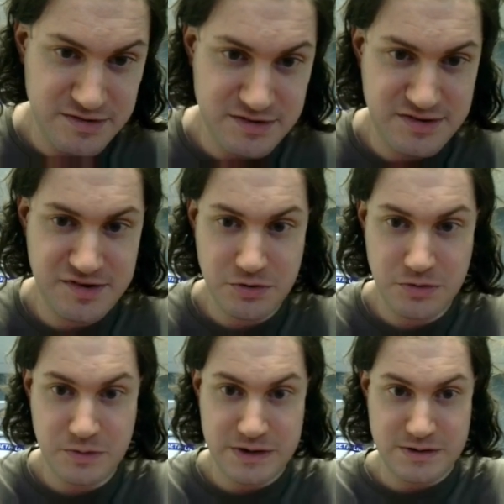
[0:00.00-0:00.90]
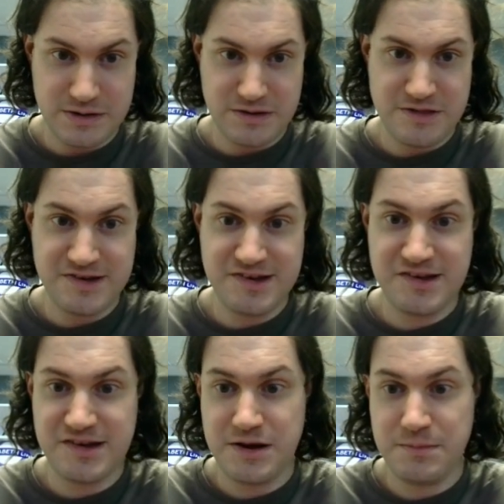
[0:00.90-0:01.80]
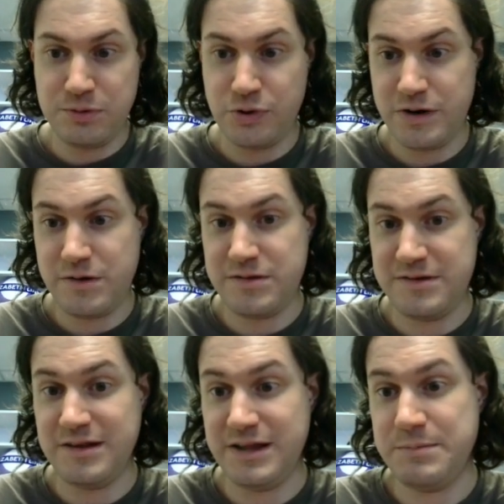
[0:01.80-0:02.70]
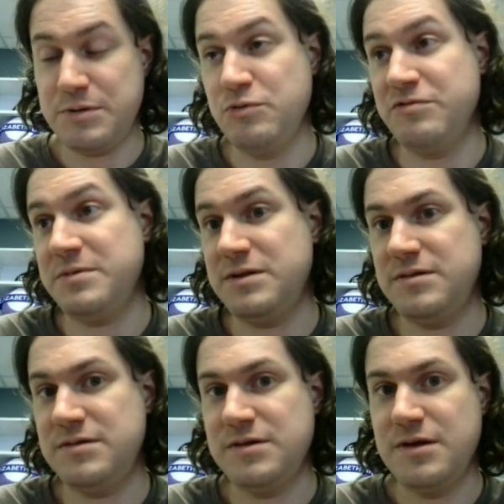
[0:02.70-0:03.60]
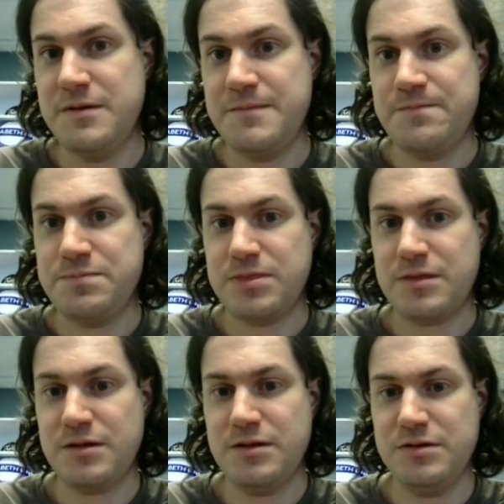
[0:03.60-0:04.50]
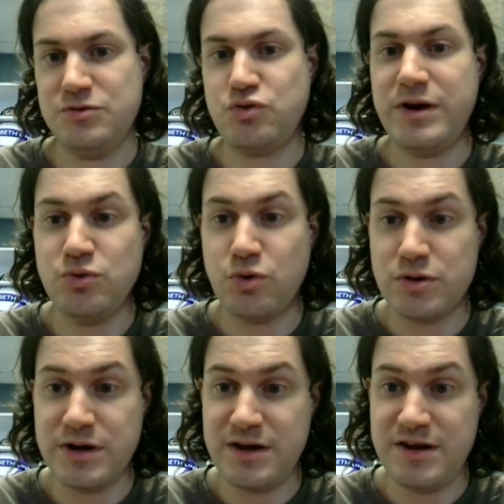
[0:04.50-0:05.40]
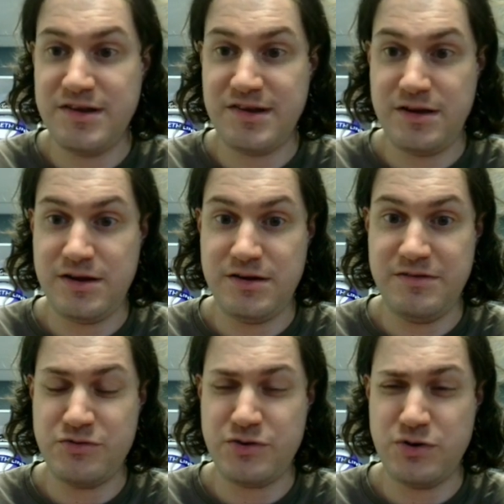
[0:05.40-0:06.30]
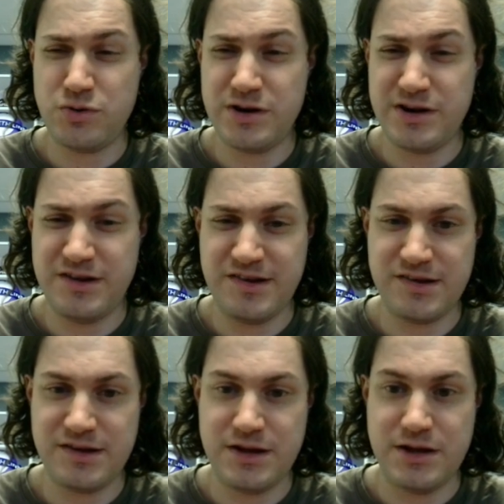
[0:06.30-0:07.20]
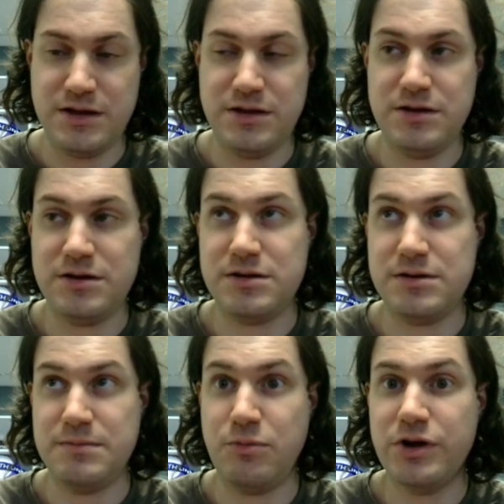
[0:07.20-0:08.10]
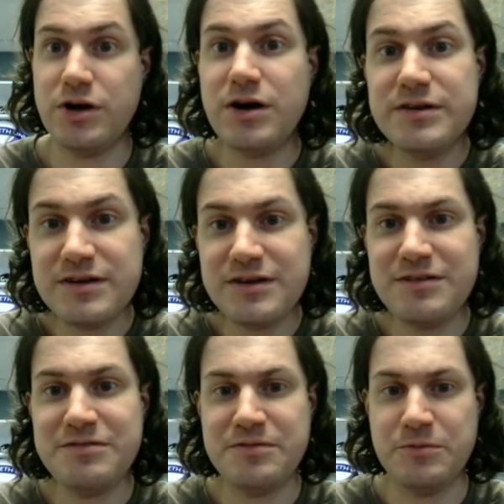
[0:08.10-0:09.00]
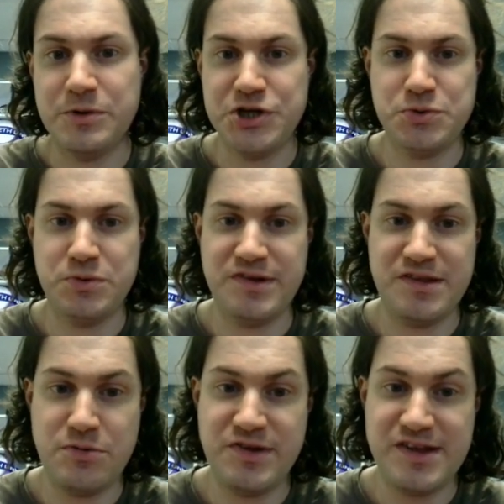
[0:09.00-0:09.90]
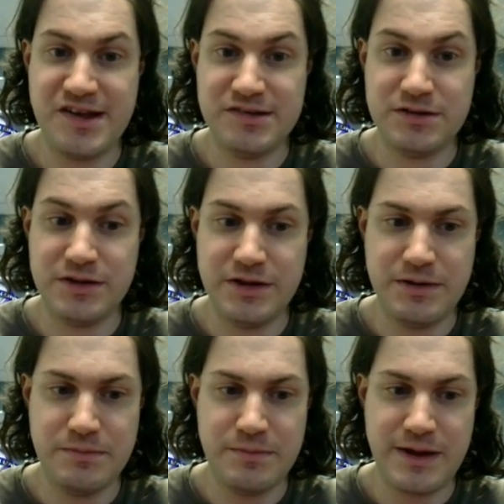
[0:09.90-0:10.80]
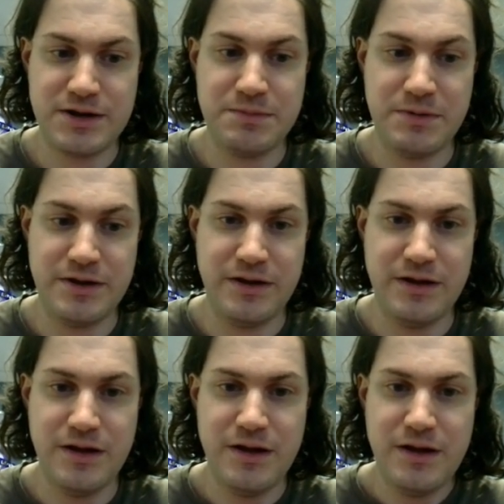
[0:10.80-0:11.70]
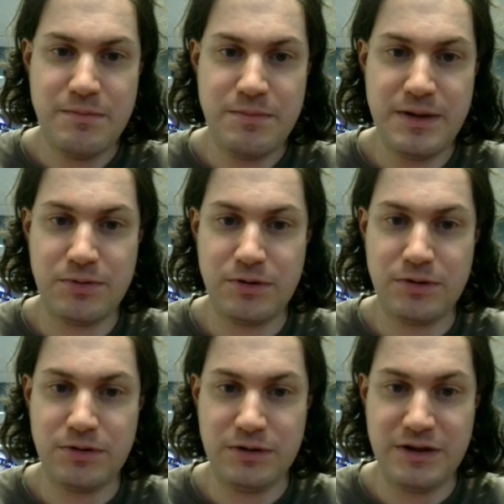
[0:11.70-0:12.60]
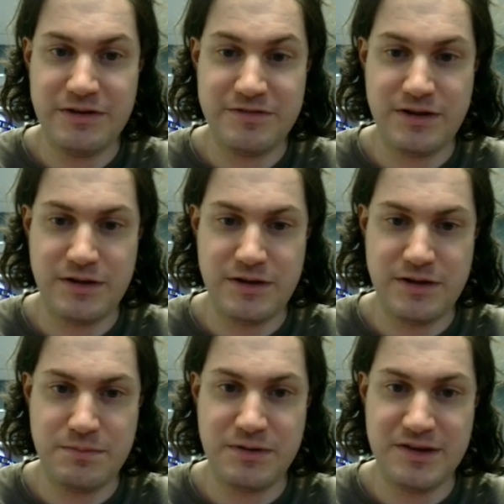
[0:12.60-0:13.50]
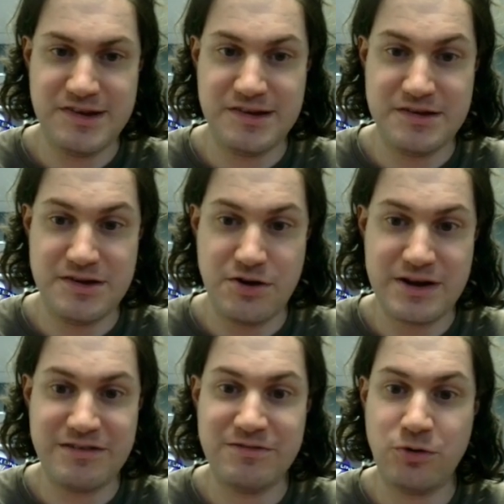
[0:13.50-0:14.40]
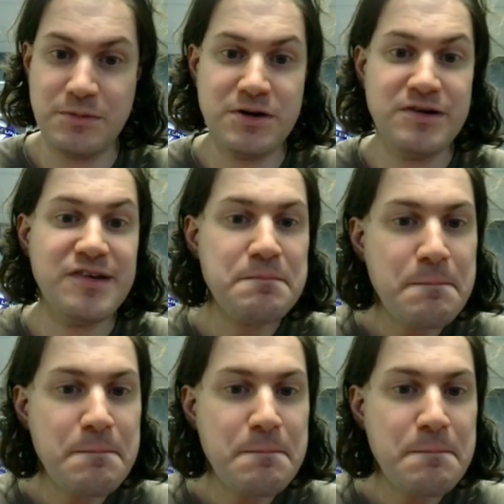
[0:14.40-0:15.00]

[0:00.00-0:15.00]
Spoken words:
So this is an employer that the labor movement tried to organize, and even tried to organize a boycott of, which was enthusiastically backed by people living in places that did not have Walmart.